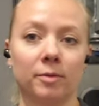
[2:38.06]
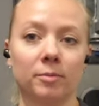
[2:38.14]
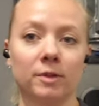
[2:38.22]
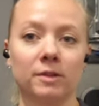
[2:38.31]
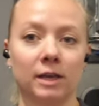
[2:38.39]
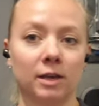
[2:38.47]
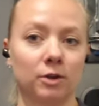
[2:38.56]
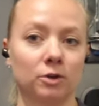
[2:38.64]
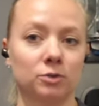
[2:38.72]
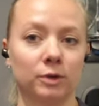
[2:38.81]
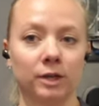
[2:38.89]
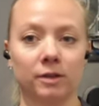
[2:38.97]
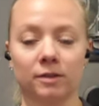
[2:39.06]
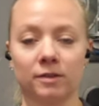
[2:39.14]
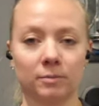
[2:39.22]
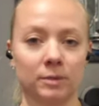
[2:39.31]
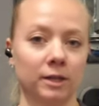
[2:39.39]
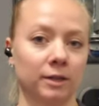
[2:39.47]
say you're doing
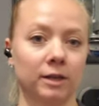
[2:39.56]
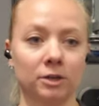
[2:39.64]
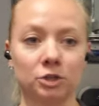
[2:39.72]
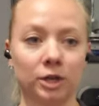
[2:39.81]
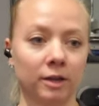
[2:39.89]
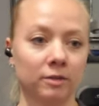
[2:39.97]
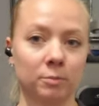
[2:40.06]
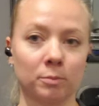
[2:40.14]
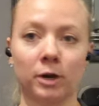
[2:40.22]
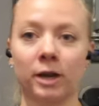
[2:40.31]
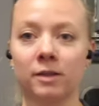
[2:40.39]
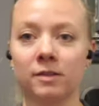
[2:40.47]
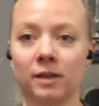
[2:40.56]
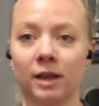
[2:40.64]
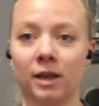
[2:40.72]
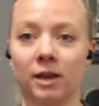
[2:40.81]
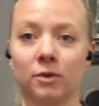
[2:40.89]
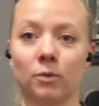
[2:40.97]
something like a chest press
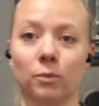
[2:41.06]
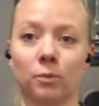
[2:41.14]
and